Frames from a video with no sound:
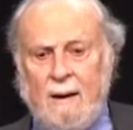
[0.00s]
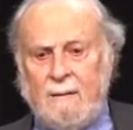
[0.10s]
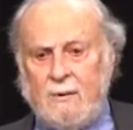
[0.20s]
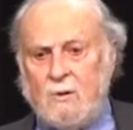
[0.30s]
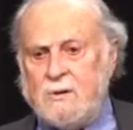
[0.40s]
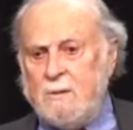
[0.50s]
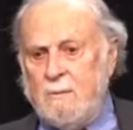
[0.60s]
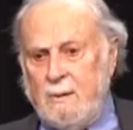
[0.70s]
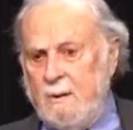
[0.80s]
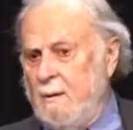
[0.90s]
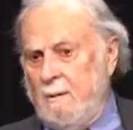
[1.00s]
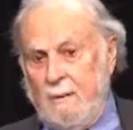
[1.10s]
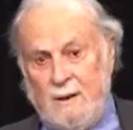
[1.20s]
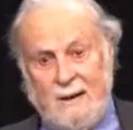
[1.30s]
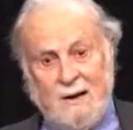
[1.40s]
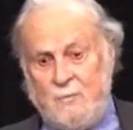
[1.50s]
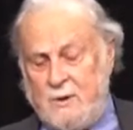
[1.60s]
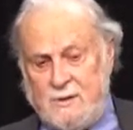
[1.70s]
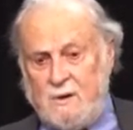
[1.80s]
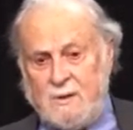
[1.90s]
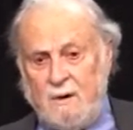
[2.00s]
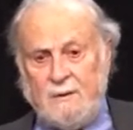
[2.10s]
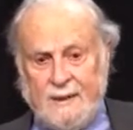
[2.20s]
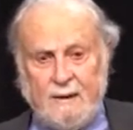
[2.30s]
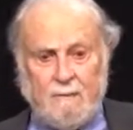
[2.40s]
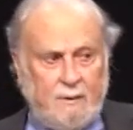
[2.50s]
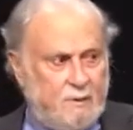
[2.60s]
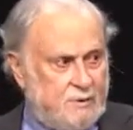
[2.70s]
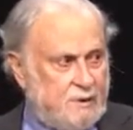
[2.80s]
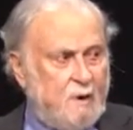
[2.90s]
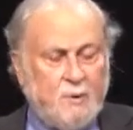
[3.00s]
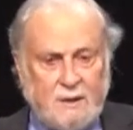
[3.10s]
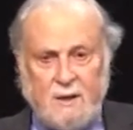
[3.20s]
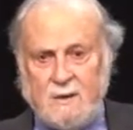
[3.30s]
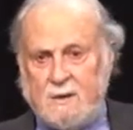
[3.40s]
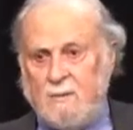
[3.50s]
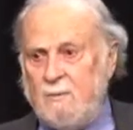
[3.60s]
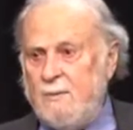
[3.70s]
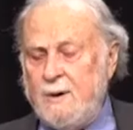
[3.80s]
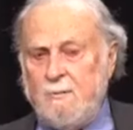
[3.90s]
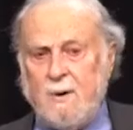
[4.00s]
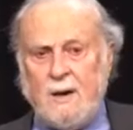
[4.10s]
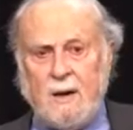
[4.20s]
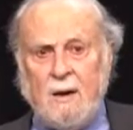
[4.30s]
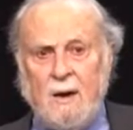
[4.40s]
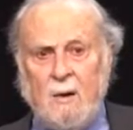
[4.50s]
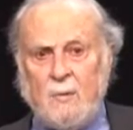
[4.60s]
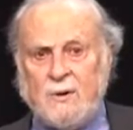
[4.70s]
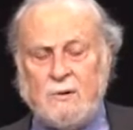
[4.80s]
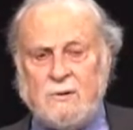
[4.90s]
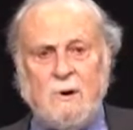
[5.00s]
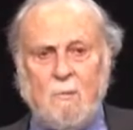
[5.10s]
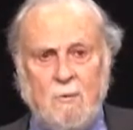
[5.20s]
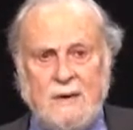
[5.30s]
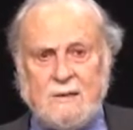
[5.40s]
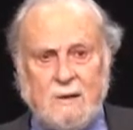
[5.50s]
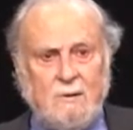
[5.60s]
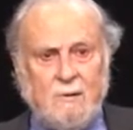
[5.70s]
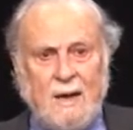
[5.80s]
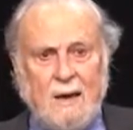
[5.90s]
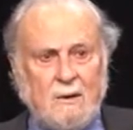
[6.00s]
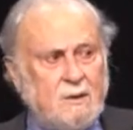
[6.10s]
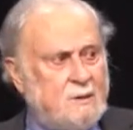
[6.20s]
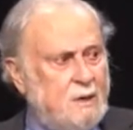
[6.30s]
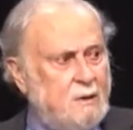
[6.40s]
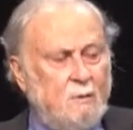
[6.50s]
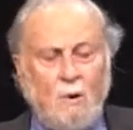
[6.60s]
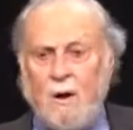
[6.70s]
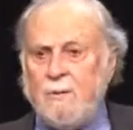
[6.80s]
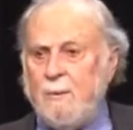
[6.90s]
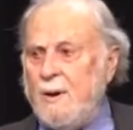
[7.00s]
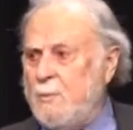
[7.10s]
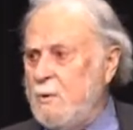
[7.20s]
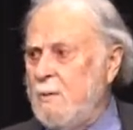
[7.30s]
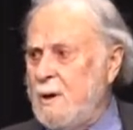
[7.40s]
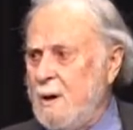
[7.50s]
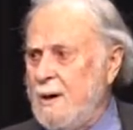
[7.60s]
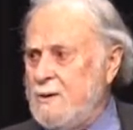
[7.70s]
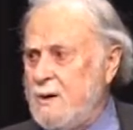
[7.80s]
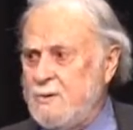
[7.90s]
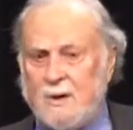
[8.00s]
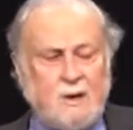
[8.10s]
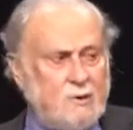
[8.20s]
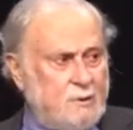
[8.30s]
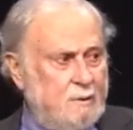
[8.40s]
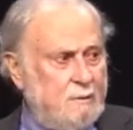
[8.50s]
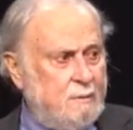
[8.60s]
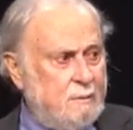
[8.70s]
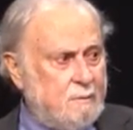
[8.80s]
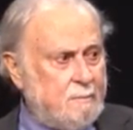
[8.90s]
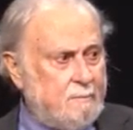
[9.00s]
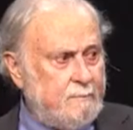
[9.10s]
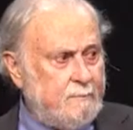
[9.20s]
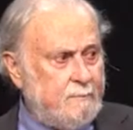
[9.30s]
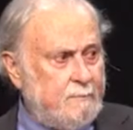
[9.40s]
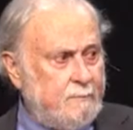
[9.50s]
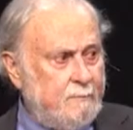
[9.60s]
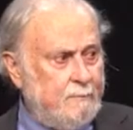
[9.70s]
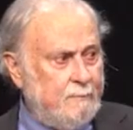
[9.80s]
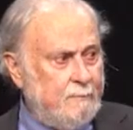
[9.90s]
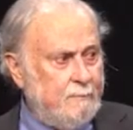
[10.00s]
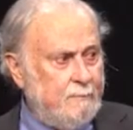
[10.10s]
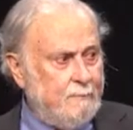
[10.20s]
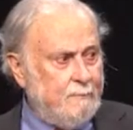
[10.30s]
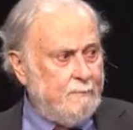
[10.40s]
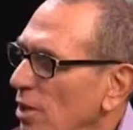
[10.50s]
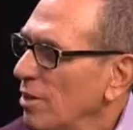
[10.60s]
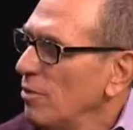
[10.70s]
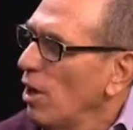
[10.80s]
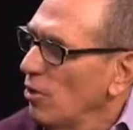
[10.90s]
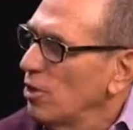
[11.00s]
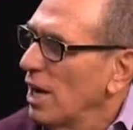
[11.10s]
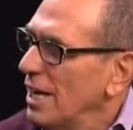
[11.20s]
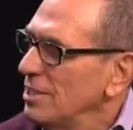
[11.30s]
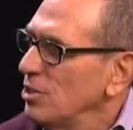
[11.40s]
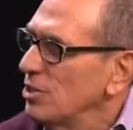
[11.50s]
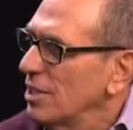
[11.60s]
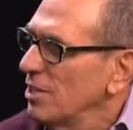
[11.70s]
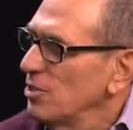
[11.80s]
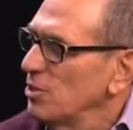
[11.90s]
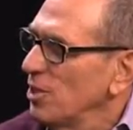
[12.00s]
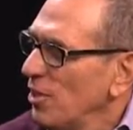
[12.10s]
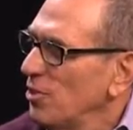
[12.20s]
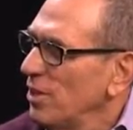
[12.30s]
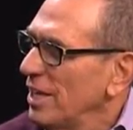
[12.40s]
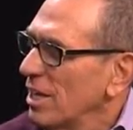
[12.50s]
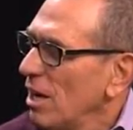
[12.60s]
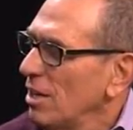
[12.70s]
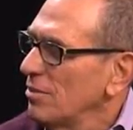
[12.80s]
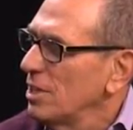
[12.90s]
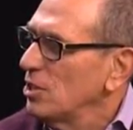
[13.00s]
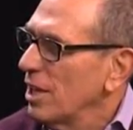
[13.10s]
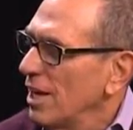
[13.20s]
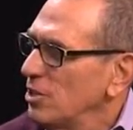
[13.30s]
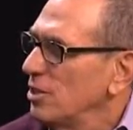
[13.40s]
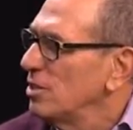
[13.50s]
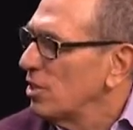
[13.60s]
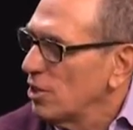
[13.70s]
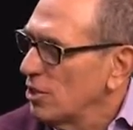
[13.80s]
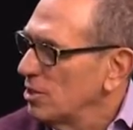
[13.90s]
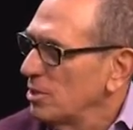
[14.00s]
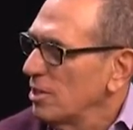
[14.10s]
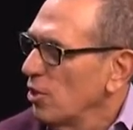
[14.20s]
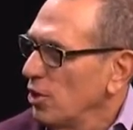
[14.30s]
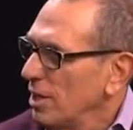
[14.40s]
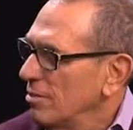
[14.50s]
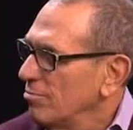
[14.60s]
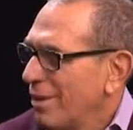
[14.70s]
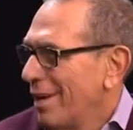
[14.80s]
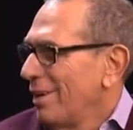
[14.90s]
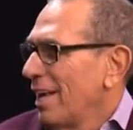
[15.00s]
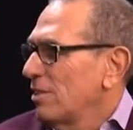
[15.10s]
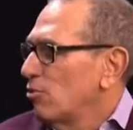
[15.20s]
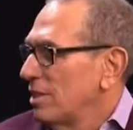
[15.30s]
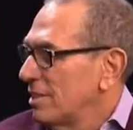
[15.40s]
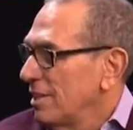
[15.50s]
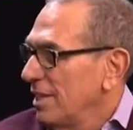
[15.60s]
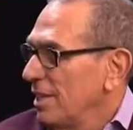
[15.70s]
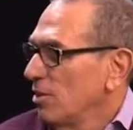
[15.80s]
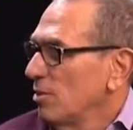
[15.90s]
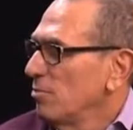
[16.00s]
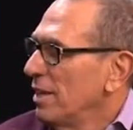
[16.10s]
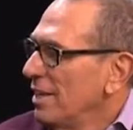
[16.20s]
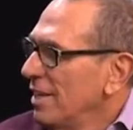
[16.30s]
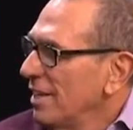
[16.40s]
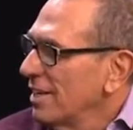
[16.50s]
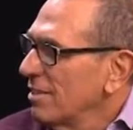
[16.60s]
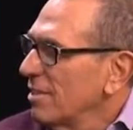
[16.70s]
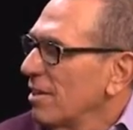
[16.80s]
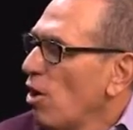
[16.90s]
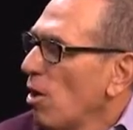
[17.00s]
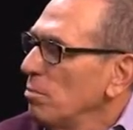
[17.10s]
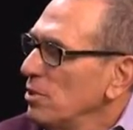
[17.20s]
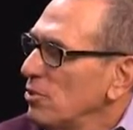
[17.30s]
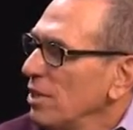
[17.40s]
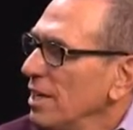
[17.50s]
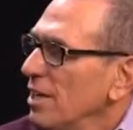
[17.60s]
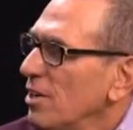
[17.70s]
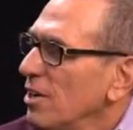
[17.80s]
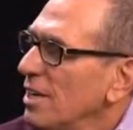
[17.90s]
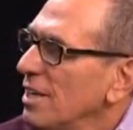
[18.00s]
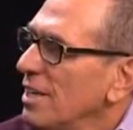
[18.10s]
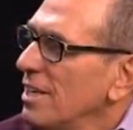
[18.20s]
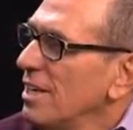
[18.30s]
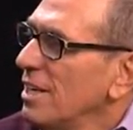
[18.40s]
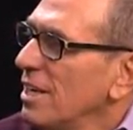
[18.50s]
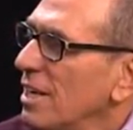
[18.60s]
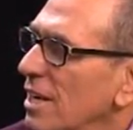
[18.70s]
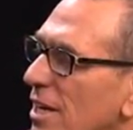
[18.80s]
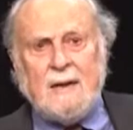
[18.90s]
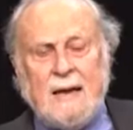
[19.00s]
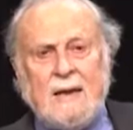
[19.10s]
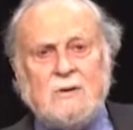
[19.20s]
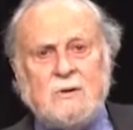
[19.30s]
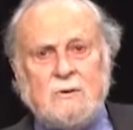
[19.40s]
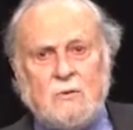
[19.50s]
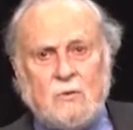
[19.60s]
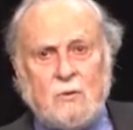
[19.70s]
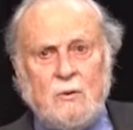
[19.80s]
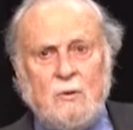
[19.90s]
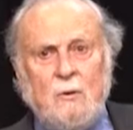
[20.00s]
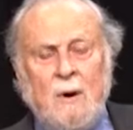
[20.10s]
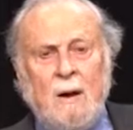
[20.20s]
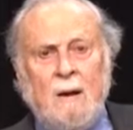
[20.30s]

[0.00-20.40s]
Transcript: Those, you know, a lot of prisoners are illiterate. You'd start by teaching them to read and write, but there's no reason you can't continue all the way up to a college education. Was it also true of other kinds of skills other than a college education, such as learning electricity or carpentry or? It certainly is true.